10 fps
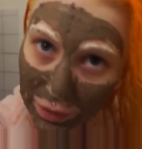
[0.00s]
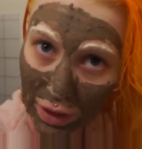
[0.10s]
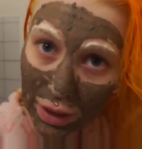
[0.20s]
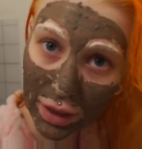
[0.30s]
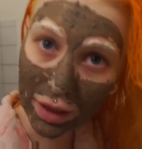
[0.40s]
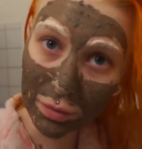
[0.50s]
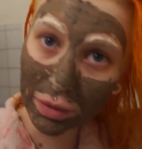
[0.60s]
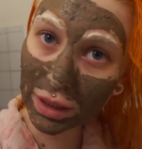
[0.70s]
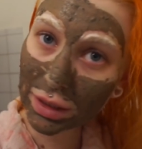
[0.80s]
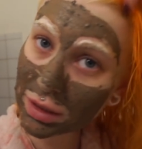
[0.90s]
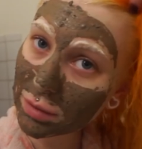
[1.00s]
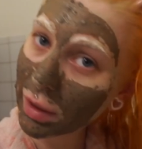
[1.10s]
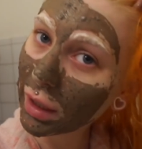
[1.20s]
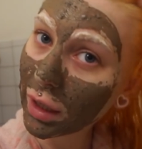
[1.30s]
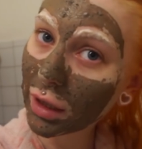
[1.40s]
It bleached
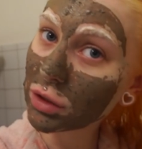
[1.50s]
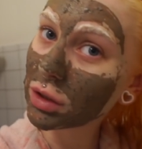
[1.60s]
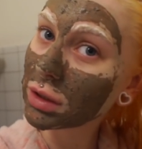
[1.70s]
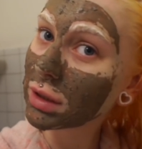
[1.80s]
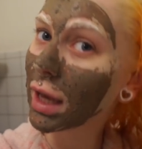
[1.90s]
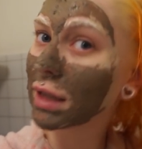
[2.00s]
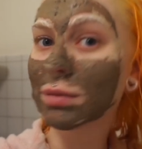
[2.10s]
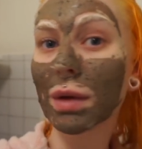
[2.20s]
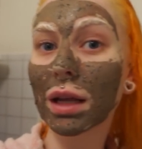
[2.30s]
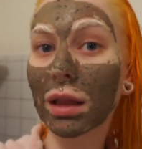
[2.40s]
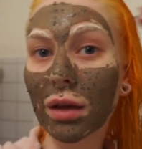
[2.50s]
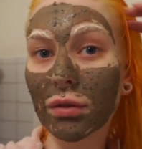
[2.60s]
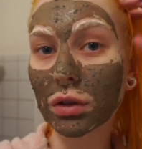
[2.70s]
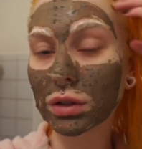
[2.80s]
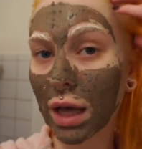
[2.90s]
my hair just as many
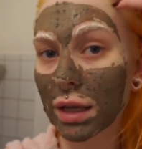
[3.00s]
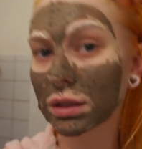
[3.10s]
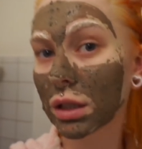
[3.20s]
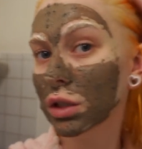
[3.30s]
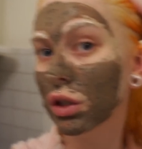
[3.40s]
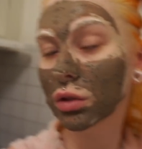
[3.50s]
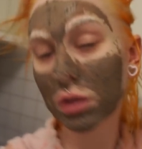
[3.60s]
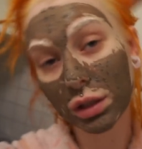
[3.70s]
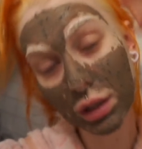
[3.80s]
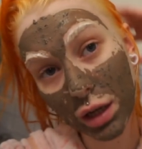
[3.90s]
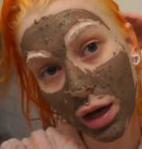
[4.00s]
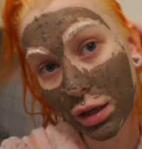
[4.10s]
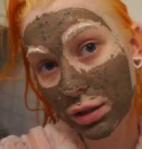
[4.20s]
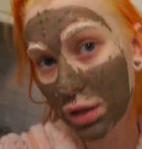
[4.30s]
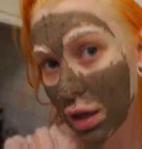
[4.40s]
levels as it usually
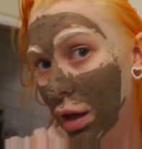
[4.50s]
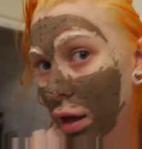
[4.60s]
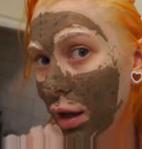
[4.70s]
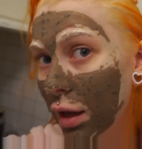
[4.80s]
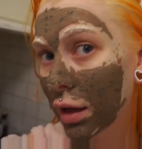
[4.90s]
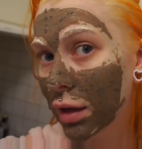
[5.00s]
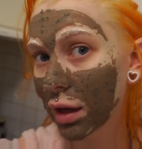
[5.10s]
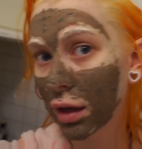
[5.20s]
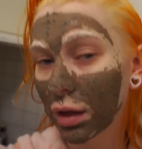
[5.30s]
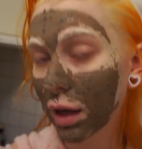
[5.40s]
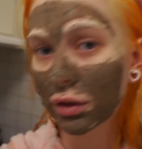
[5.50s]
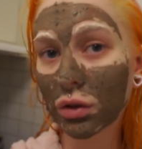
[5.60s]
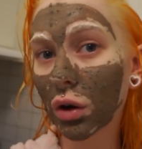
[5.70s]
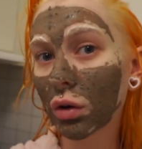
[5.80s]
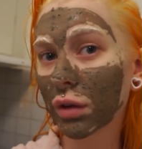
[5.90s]
does. I don't
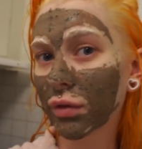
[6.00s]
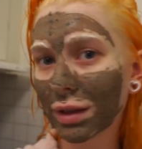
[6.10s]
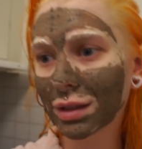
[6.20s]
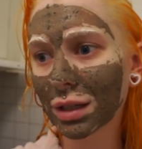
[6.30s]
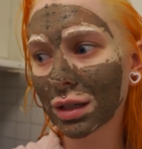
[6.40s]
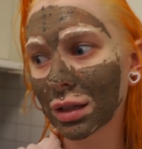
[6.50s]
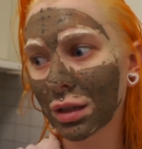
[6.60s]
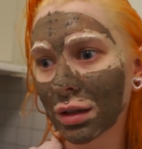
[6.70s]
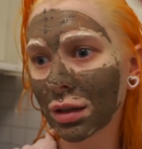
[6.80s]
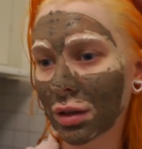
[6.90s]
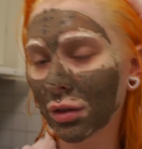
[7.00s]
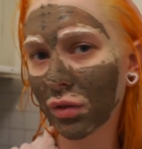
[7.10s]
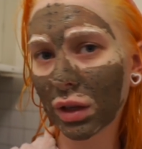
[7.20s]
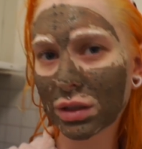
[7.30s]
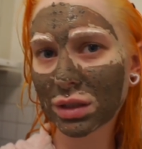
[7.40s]
know if it
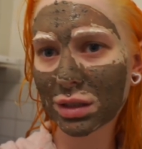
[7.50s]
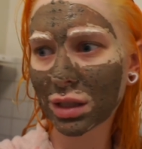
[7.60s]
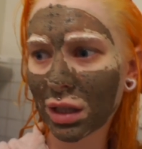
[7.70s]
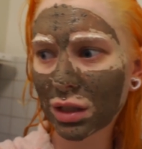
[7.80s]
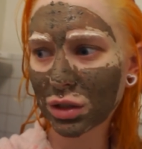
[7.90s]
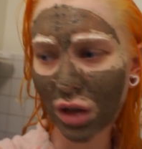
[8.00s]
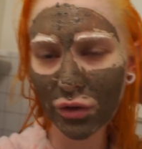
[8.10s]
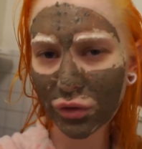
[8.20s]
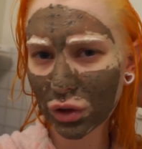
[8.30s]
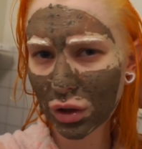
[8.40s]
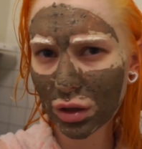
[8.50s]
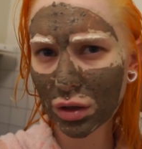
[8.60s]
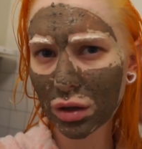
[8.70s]
feels softer.